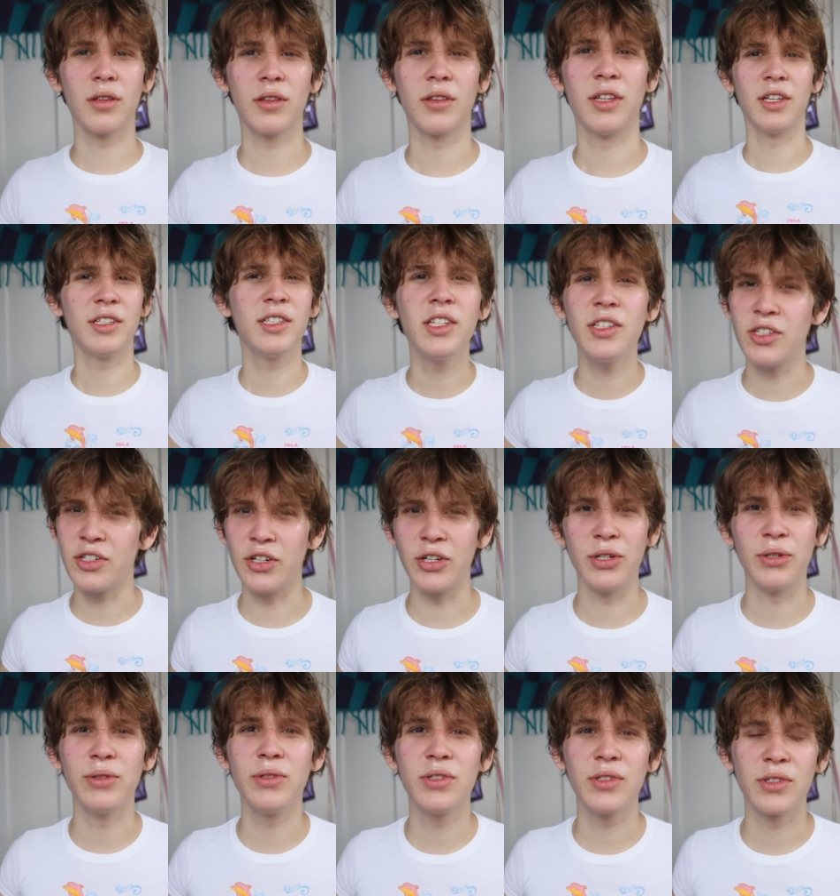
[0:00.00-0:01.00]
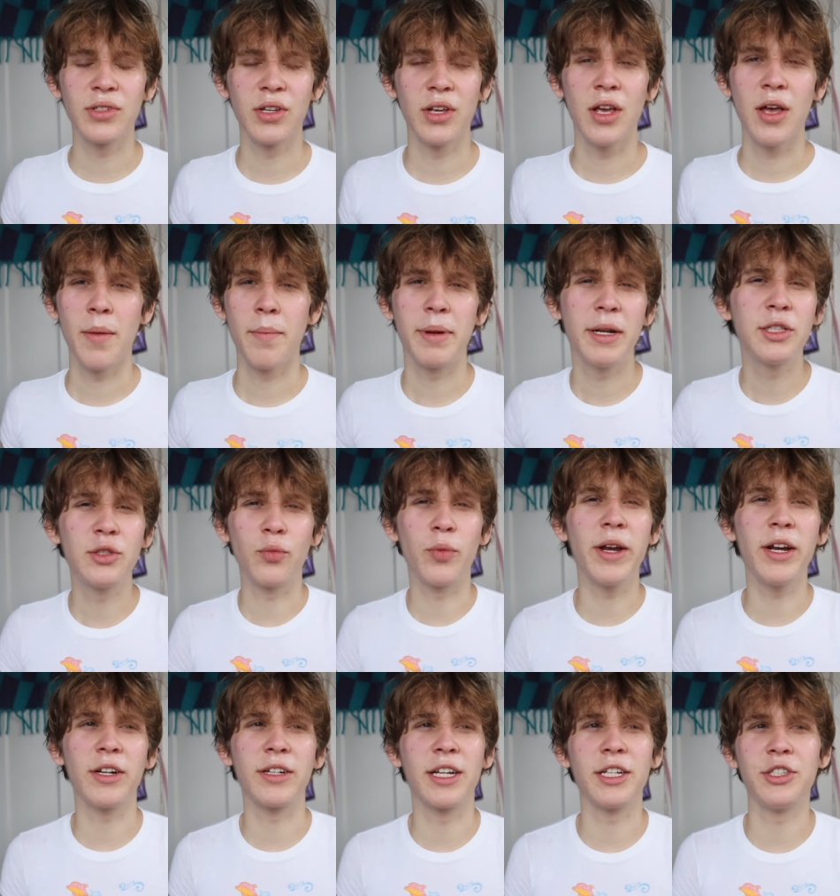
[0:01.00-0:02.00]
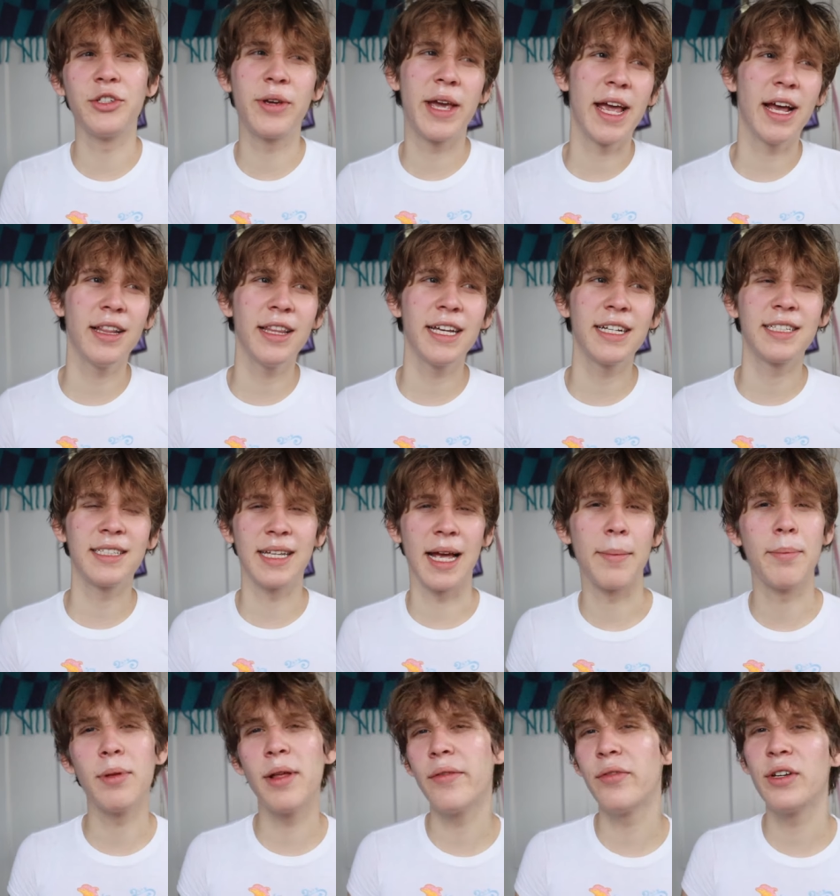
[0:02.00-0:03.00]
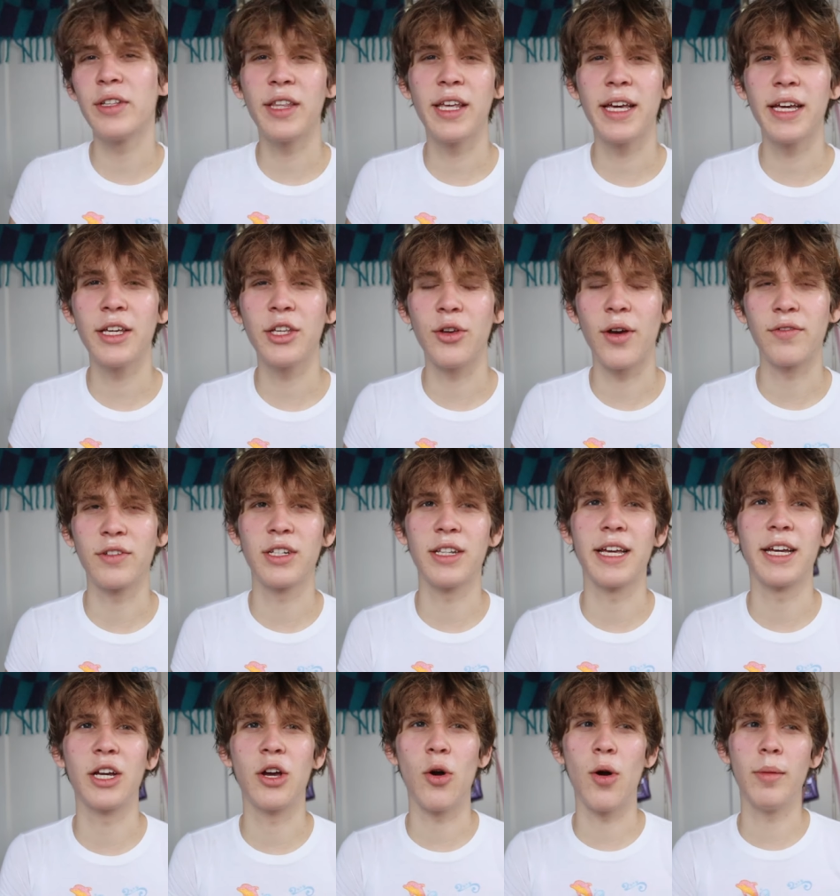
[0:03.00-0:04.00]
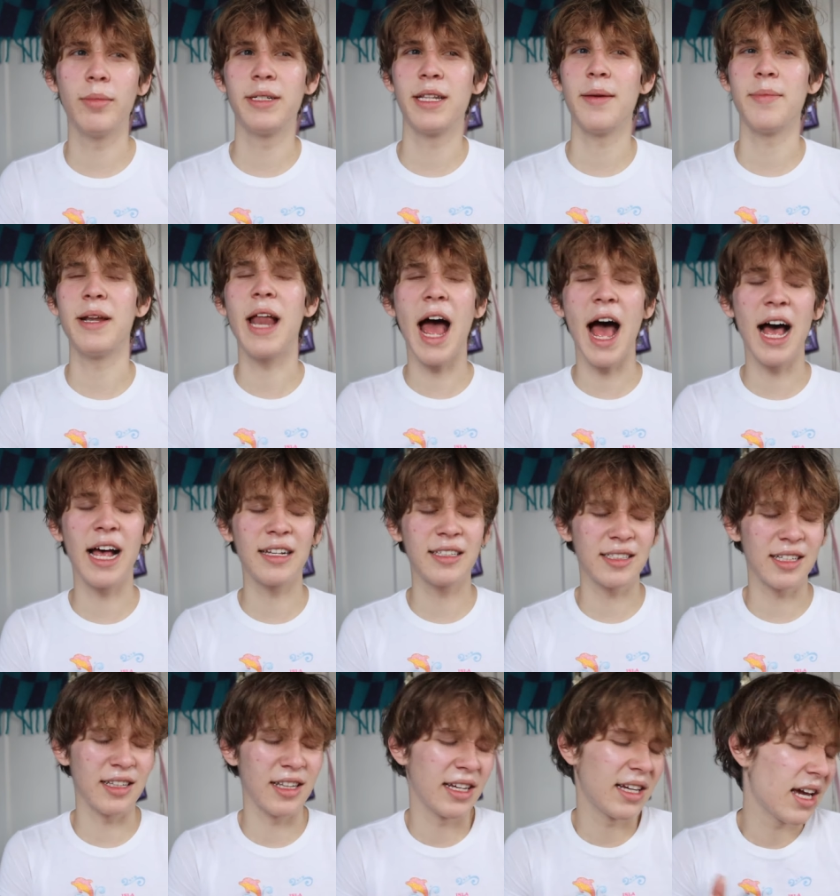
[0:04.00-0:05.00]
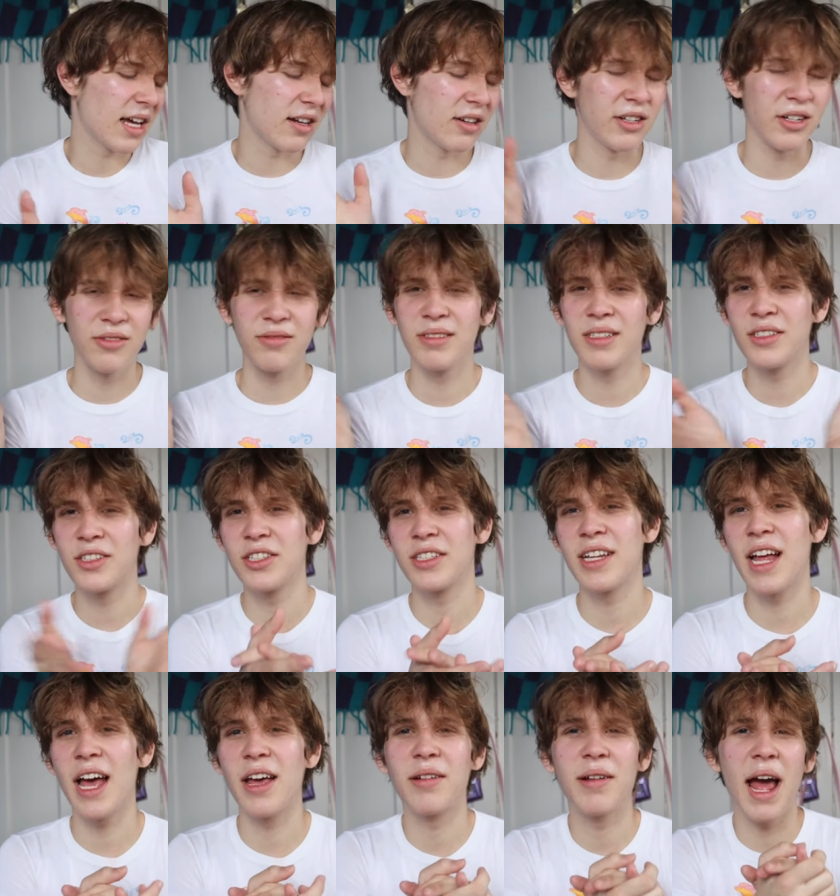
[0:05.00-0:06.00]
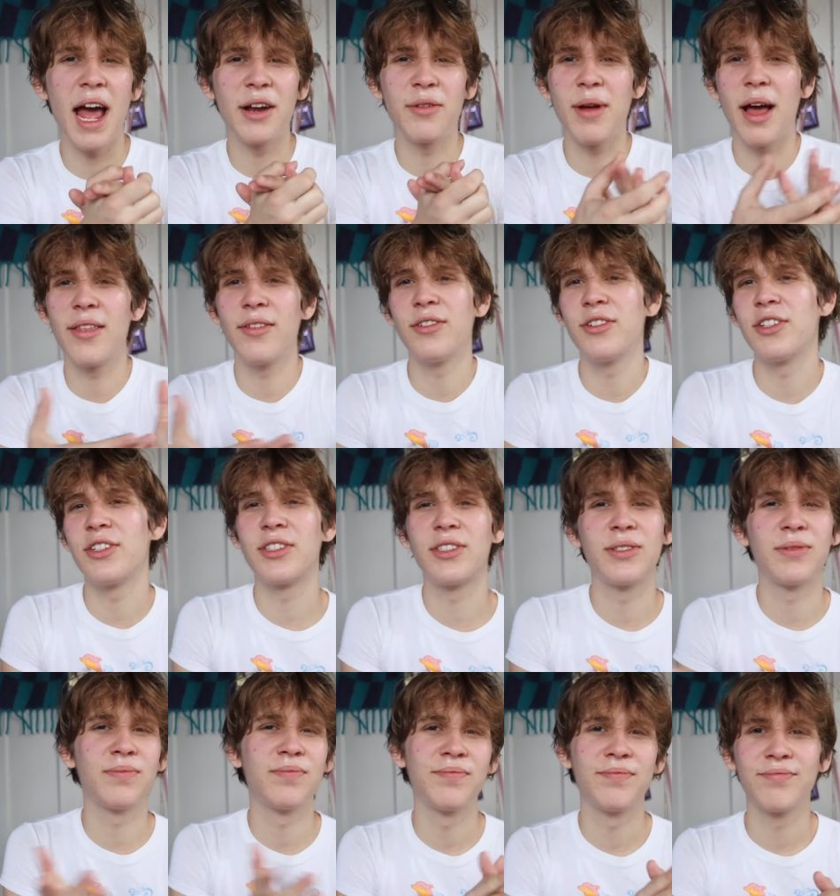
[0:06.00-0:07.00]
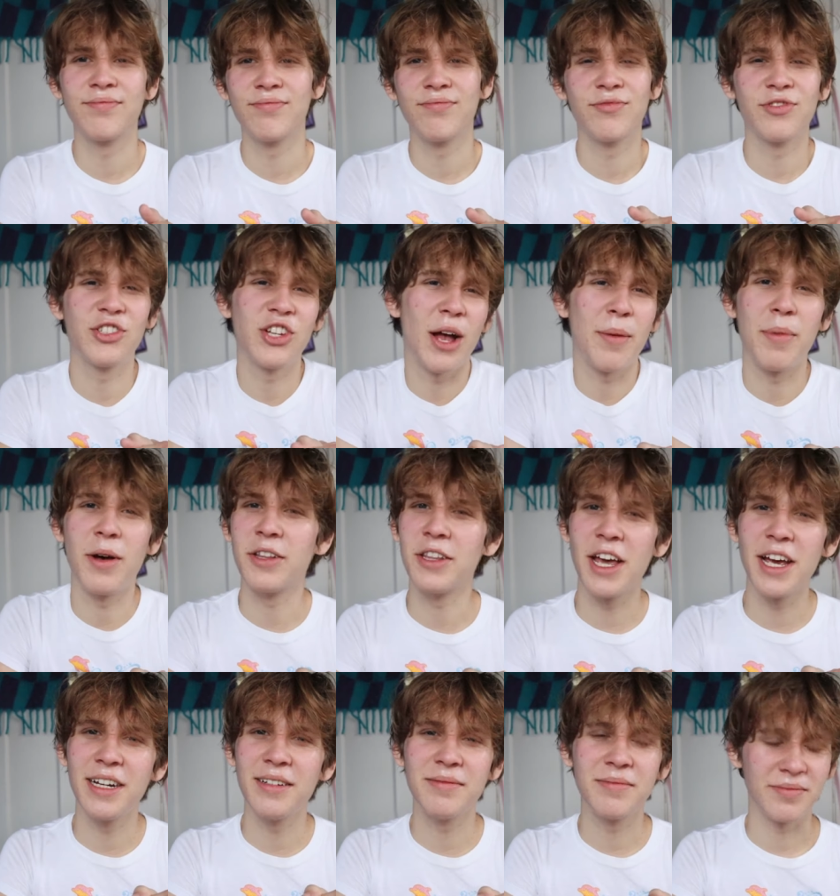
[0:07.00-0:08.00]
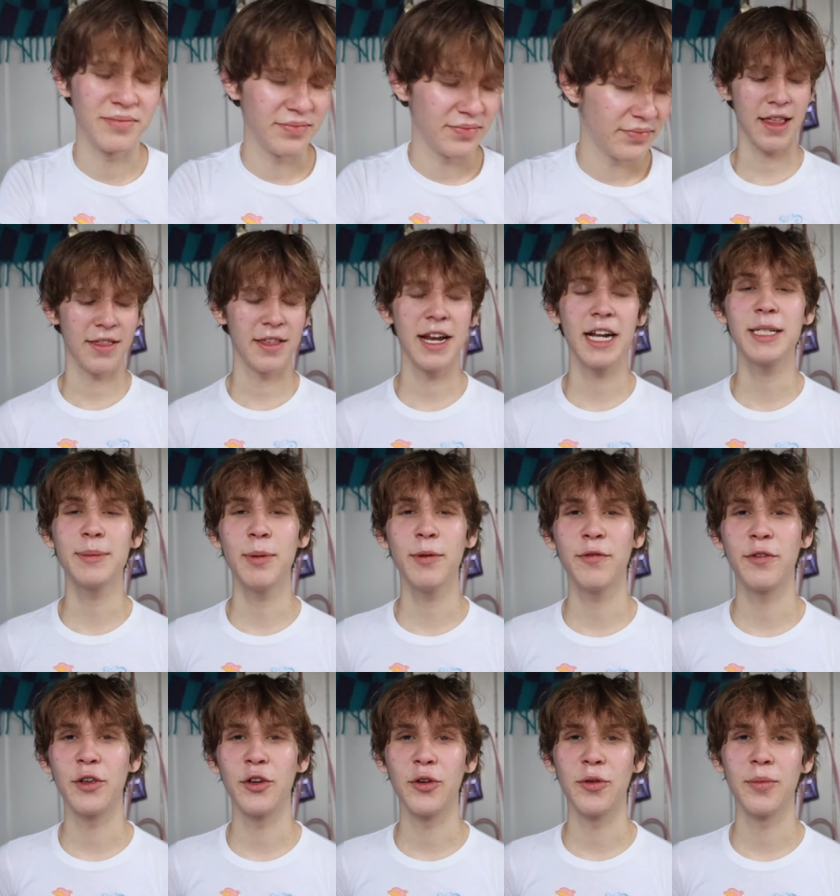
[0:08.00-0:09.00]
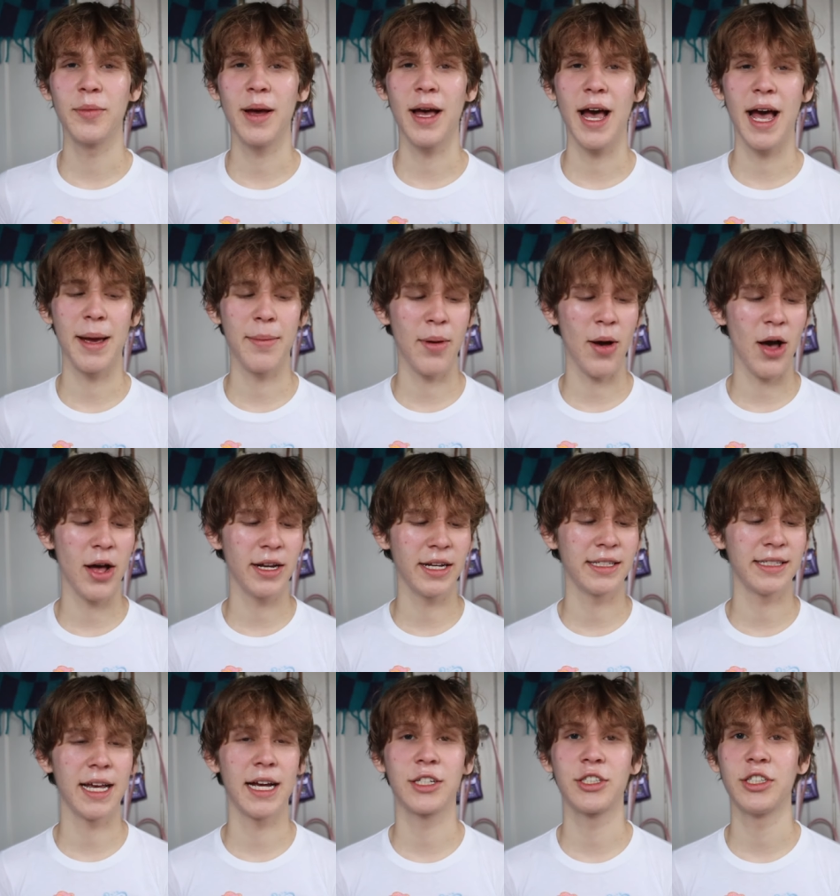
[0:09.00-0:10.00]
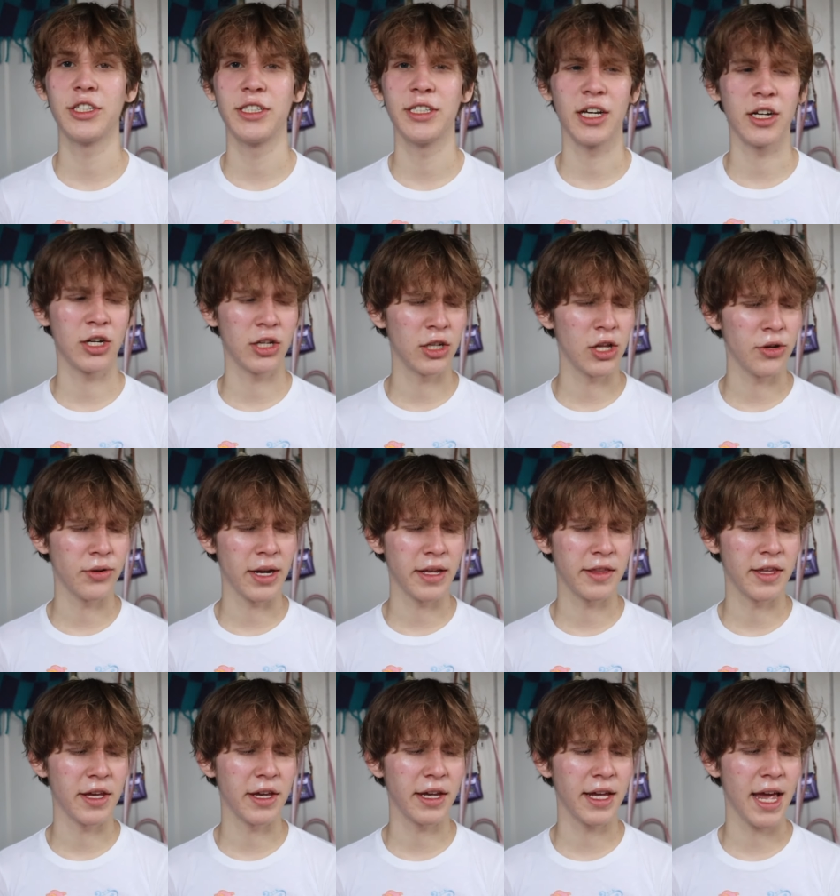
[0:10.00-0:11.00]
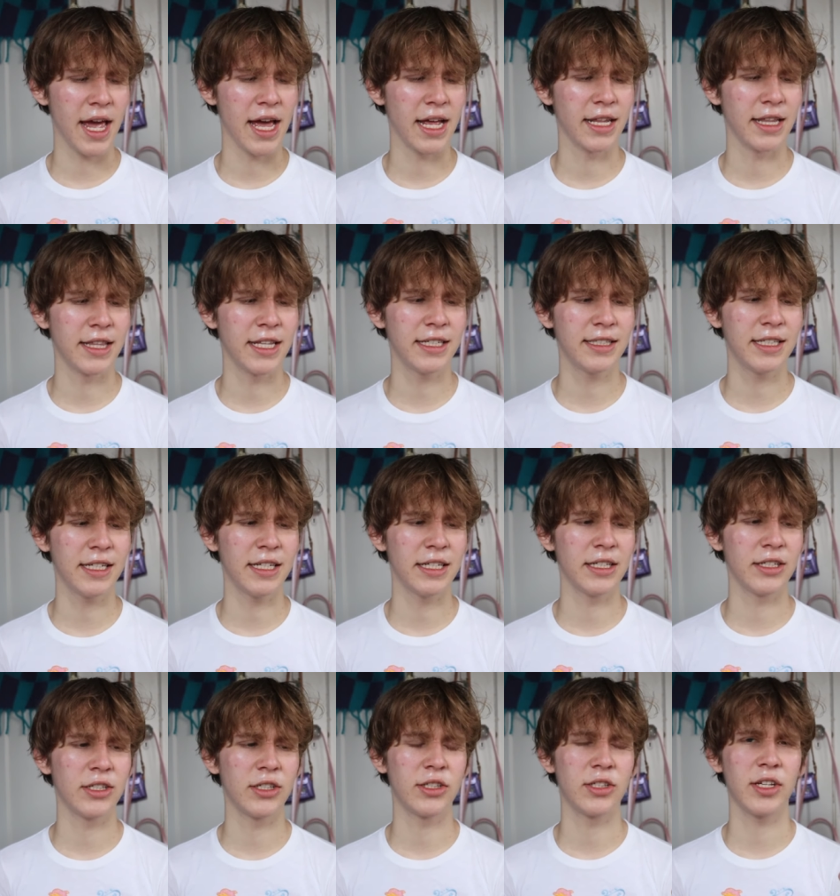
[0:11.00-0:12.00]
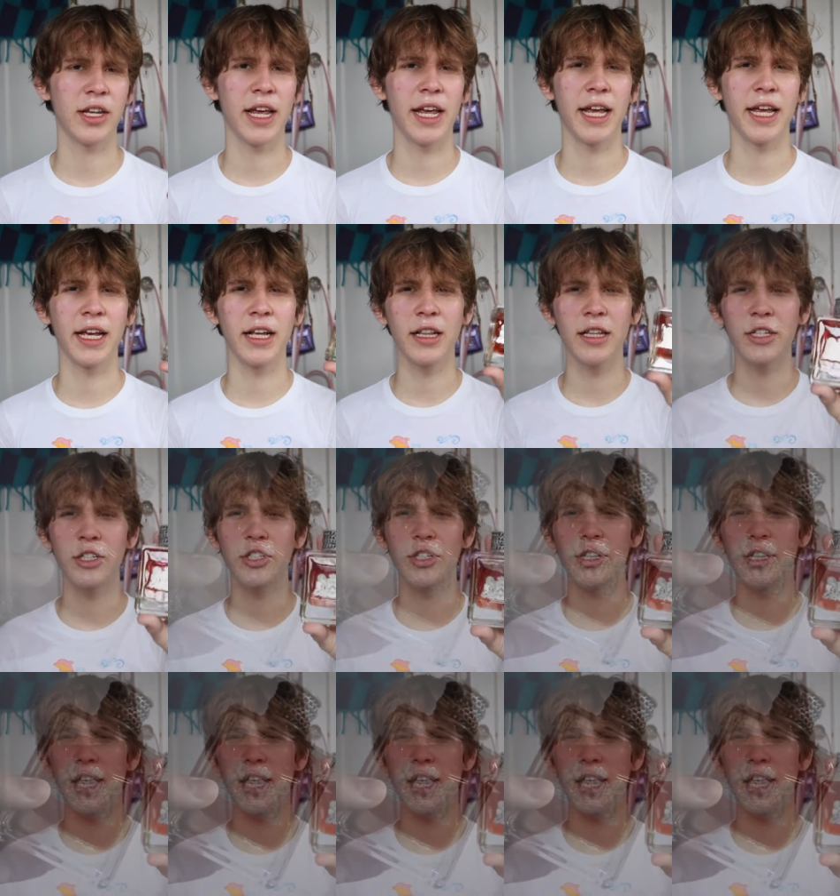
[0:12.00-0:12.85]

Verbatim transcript: this is news. But it's weird because you can't like sample everything. You have to like go up to them and ask and like, I don't know. It's just, I, I'd rather just shop online. The next perfume I bought is actually a cologne, I think, and this is English